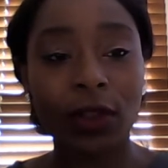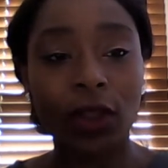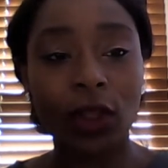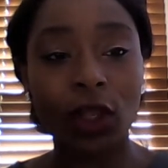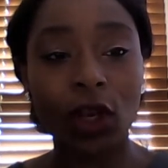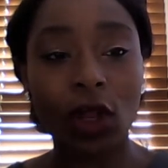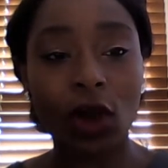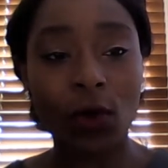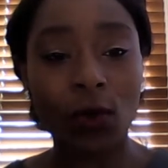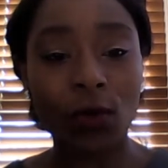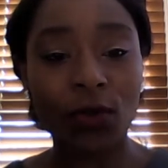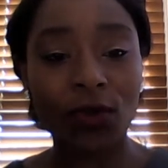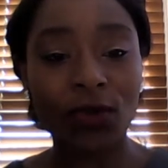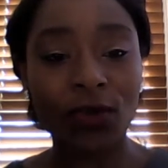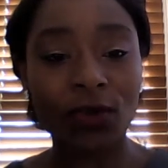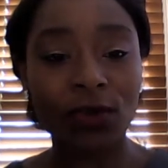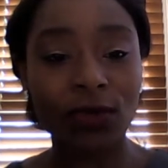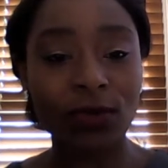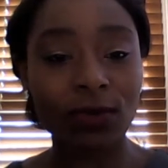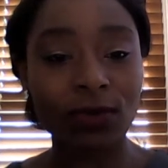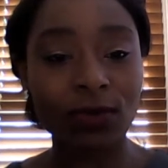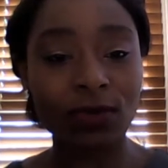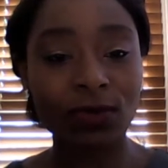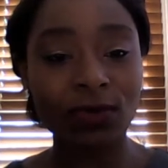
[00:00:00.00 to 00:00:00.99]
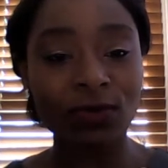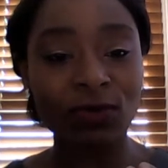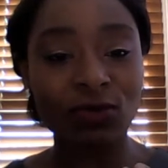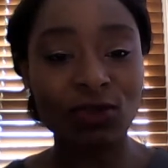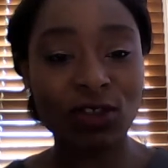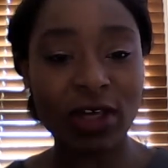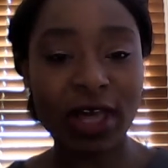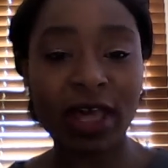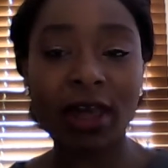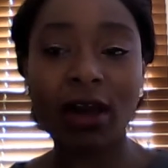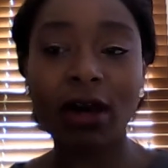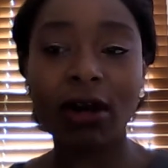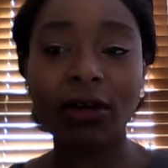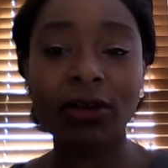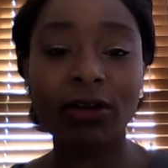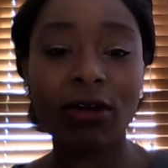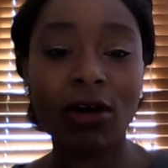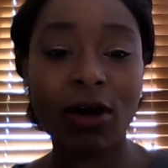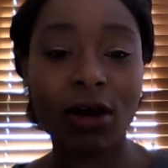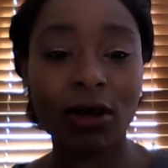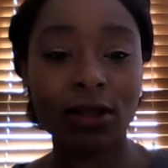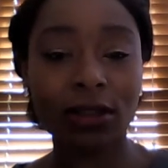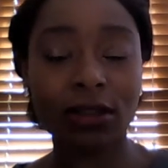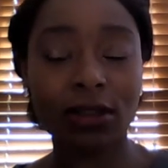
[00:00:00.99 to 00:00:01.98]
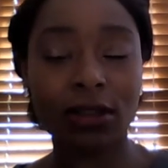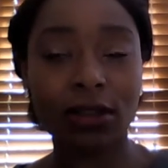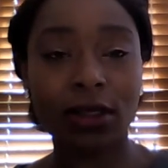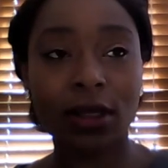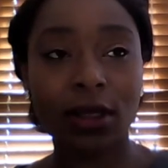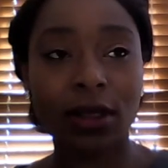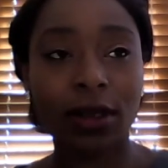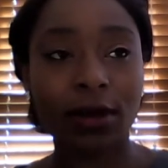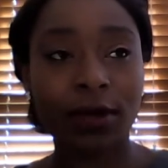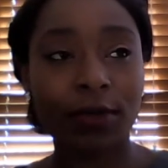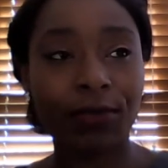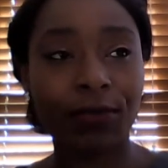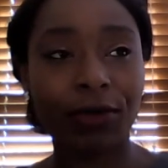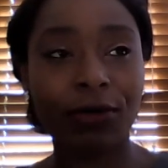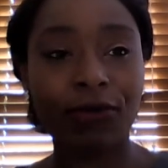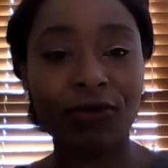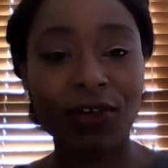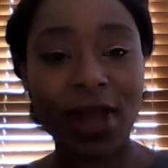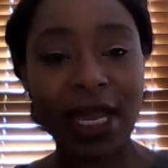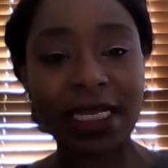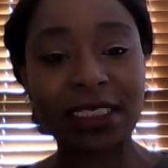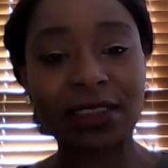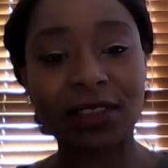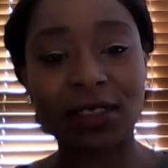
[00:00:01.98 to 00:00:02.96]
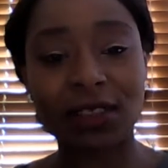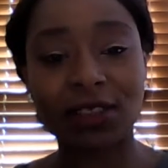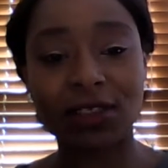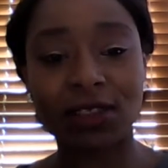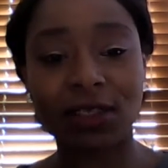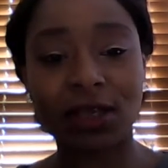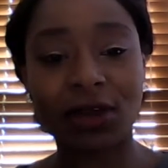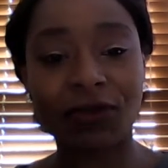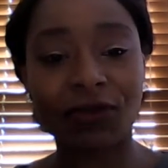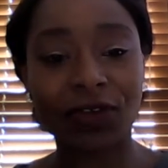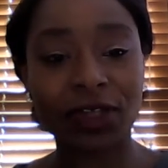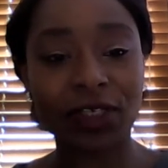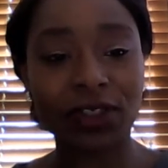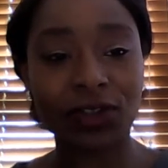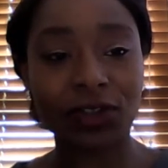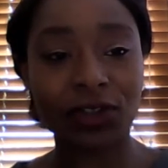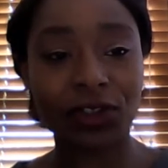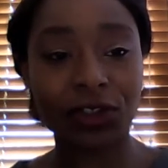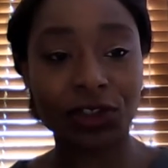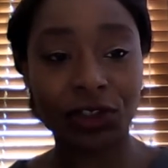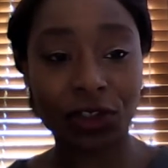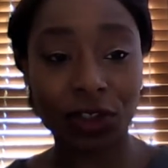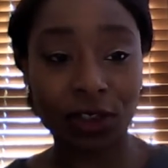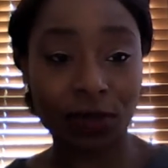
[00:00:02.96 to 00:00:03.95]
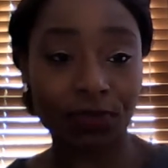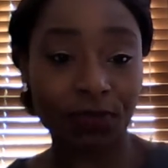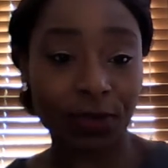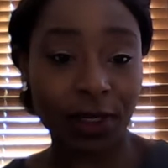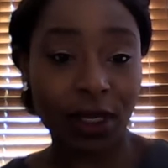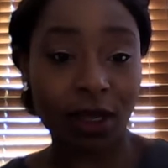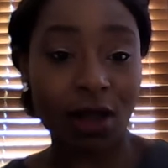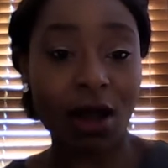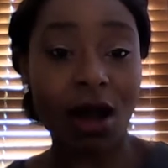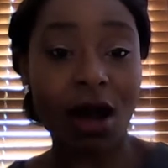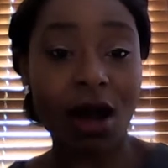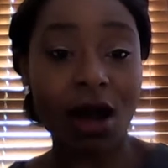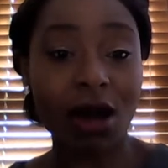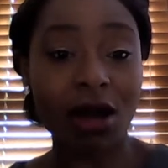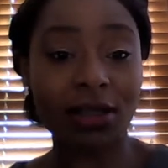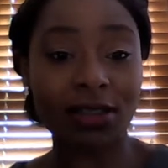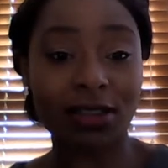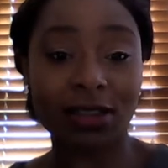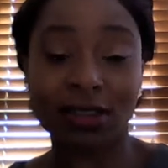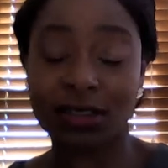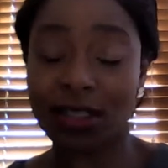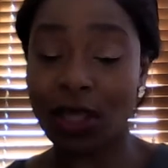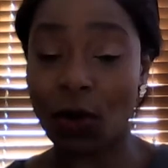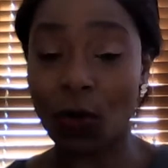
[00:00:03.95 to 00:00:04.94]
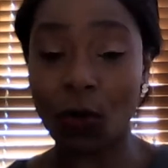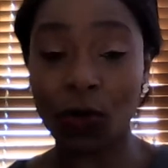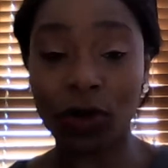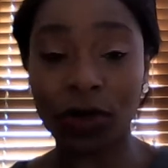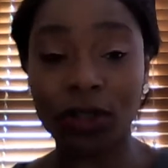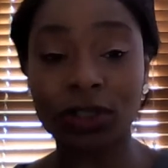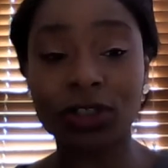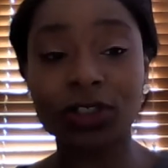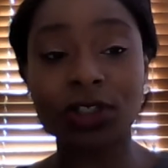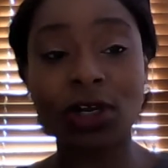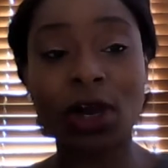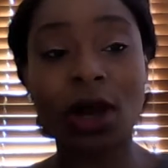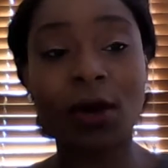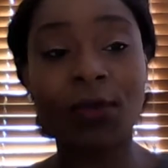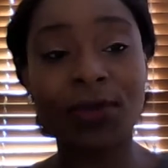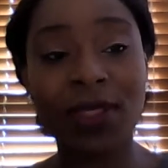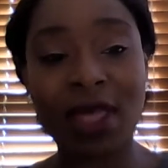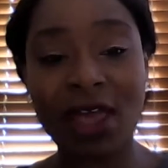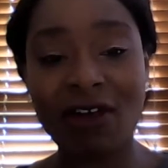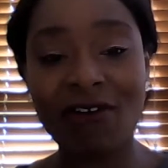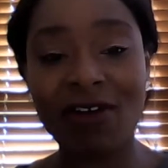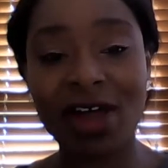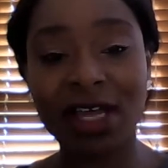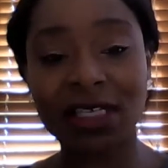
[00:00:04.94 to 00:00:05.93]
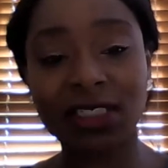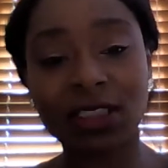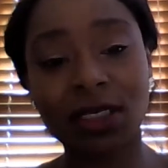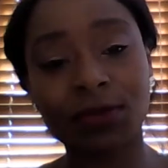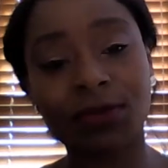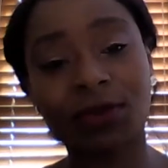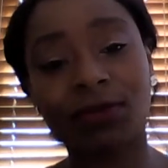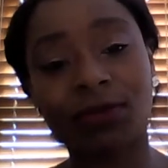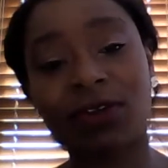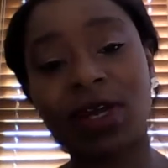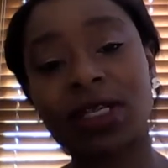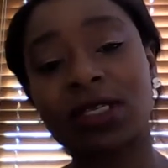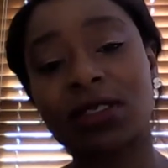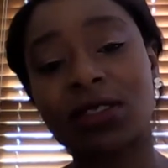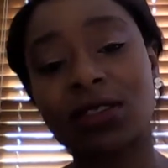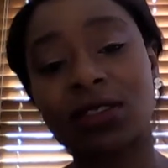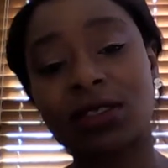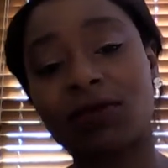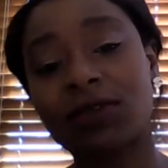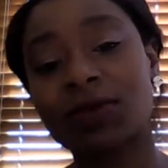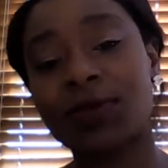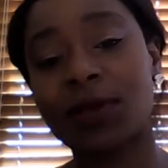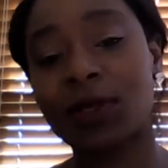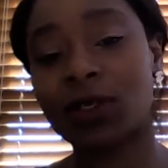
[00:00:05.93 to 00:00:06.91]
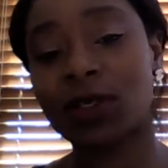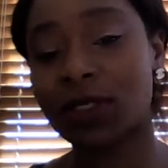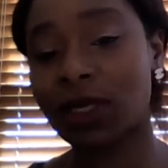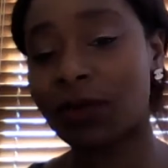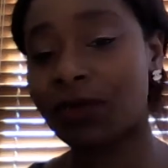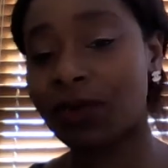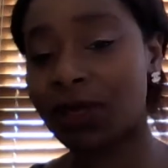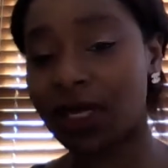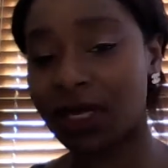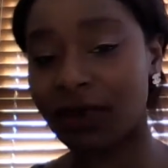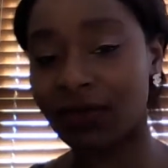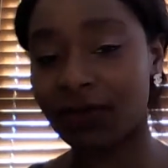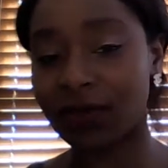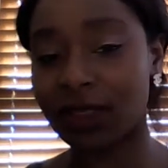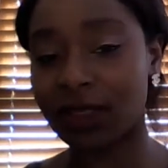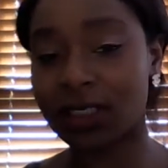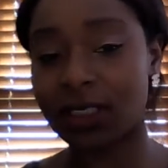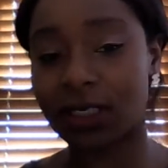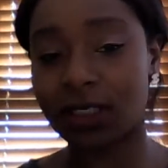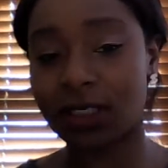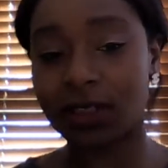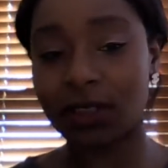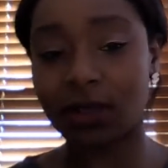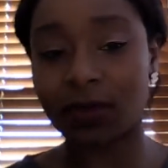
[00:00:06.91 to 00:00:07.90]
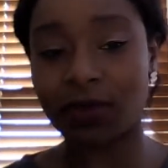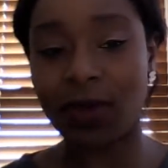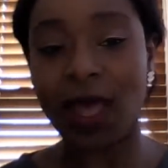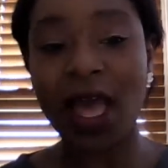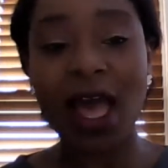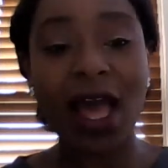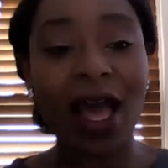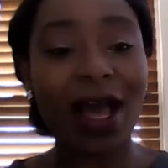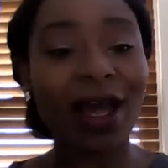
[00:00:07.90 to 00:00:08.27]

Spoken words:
you know they are not providing a service just because they want a job. They're actually providing a service because they believe in the system.